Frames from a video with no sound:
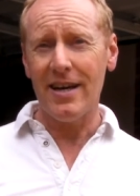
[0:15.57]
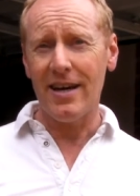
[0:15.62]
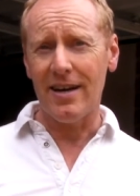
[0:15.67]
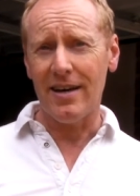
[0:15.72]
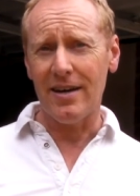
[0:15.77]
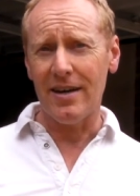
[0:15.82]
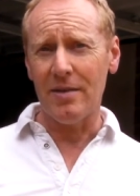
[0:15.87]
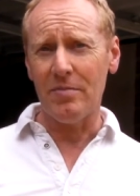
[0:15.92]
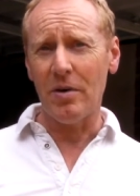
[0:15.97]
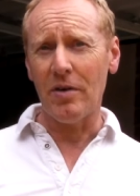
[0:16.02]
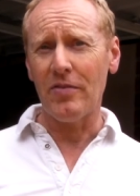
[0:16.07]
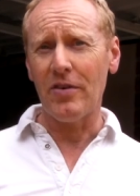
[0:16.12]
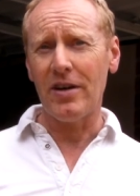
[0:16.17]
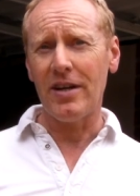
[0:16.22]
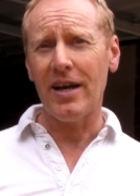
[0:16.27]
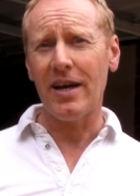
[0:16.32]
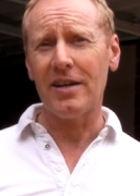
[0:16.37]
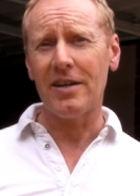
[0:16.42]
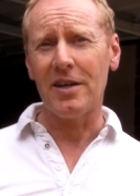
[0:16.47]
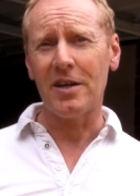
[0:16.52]
I've
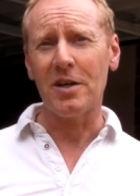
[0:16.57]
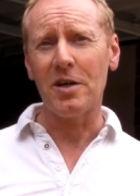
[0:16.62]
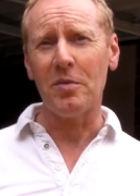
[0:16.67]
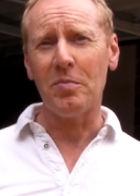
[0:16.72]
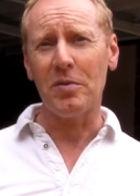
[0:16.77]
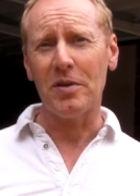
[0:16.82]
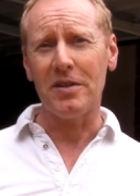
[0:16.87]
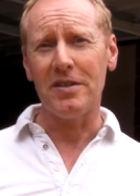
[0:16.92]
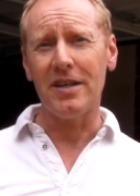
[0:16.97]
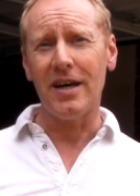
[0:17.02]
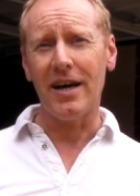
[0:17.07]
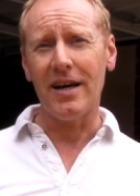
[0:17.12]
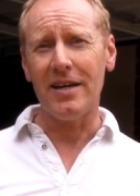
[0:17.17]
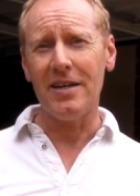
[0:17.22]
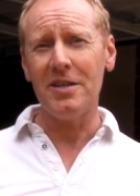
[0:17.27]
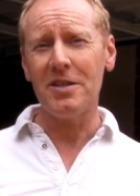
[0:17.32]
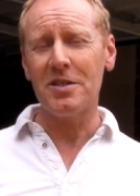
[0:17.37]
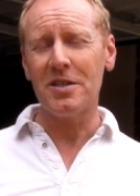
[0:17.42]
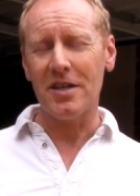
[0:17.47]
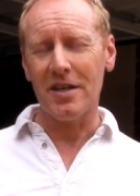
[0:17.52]
only had it a couple of
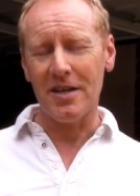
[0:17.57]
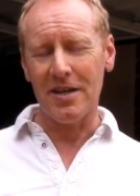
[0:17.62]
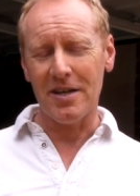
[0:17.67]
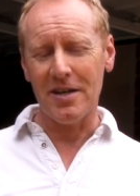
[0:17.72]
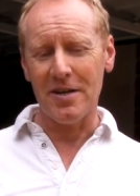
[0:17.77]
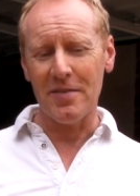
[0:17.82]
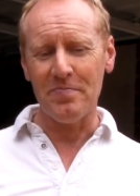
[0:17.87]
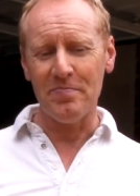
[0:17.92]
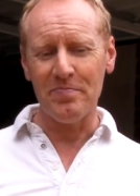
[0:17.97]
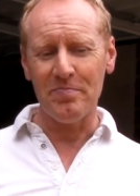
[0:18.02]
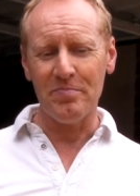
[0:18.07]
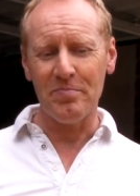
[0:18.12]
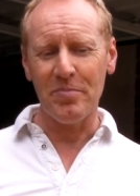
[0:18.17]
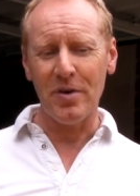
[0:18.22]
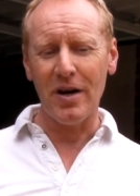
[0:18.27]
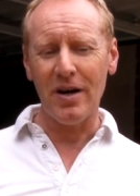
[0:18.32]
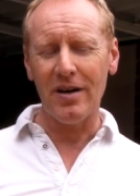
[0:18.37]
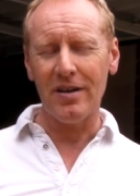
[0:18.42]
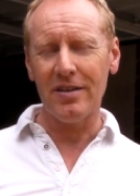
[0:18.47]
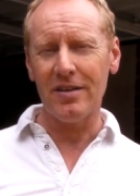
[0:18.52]
days,
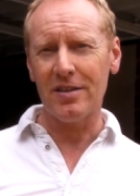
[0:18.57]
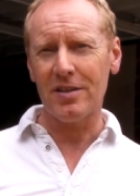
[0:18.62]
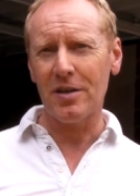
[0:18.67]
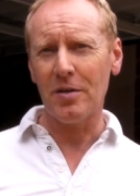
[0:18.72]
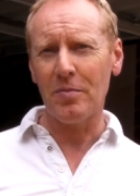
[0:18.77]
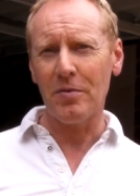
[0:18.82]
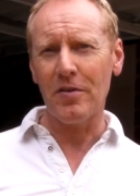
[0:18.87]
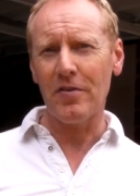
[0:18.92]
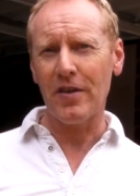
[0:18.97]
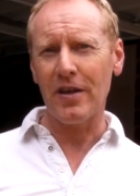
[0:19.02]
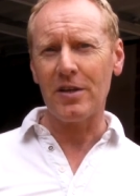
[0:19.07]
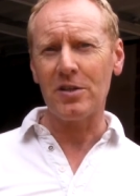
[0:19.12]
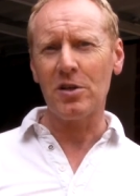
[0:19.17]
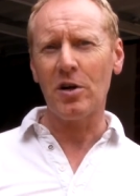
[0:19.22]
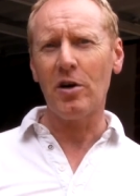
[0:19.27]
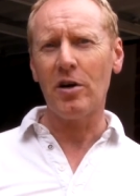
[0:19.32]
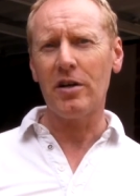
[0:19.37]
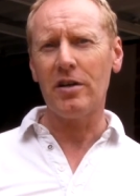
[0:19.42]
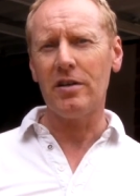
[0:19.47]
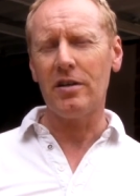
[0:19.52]
but a couple of things
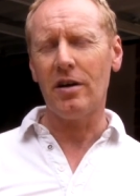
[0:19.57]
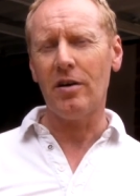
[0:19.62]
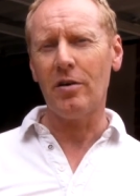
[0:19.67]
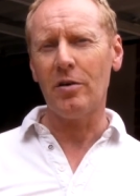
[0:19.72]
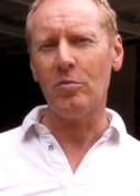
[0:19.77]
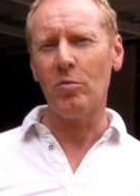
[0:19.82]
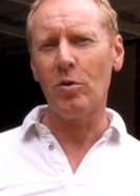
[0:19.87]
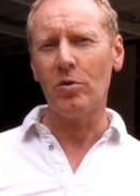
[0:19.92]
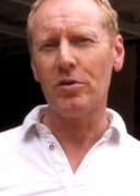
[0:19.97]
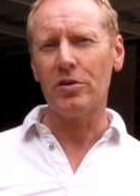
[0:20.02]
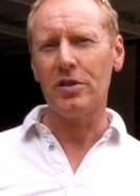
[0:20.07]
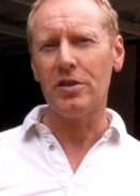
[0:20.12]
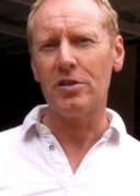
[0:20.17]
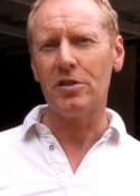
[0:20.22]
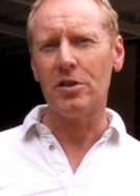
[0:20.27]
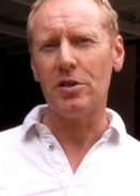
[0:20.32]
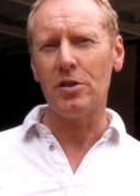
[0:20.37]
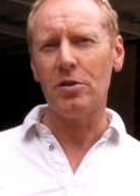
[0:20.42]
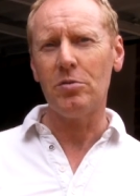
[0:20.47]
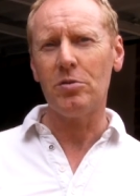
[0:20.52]
I wanted
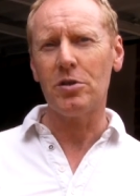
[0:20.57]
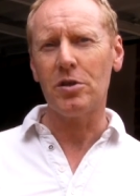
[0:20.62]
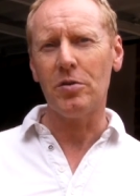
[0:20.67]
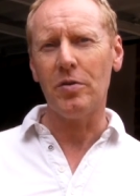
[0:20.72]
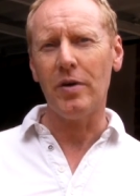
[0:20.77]
to do to